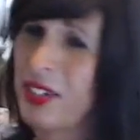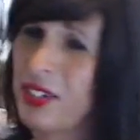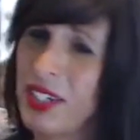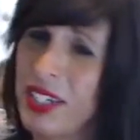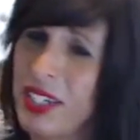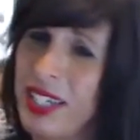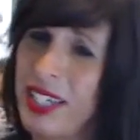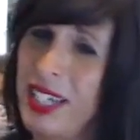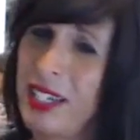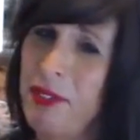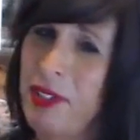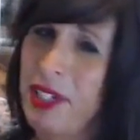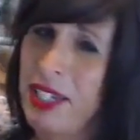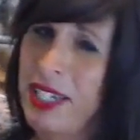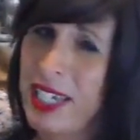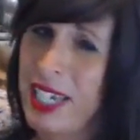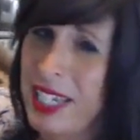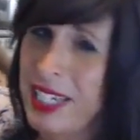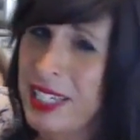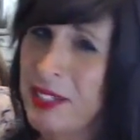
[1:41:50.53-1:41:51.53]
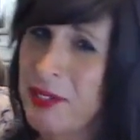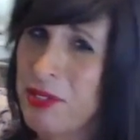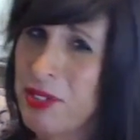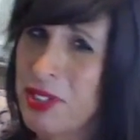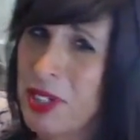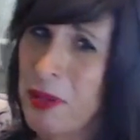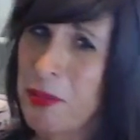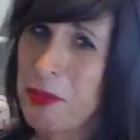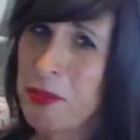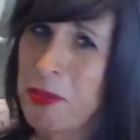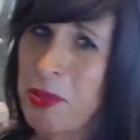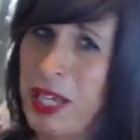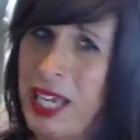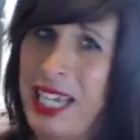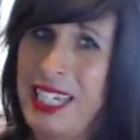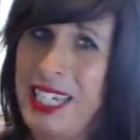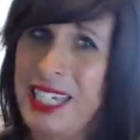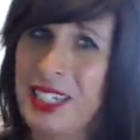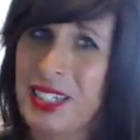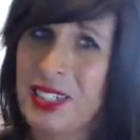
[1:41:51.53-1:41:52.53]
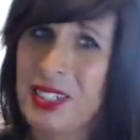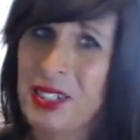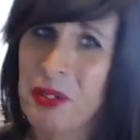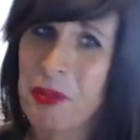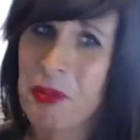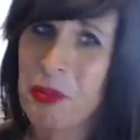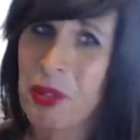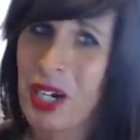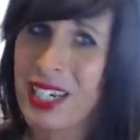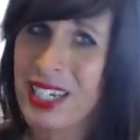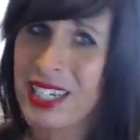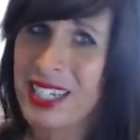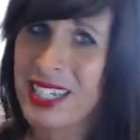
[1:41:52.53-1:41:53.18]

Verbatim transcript: on the giving end of some pain to somebody.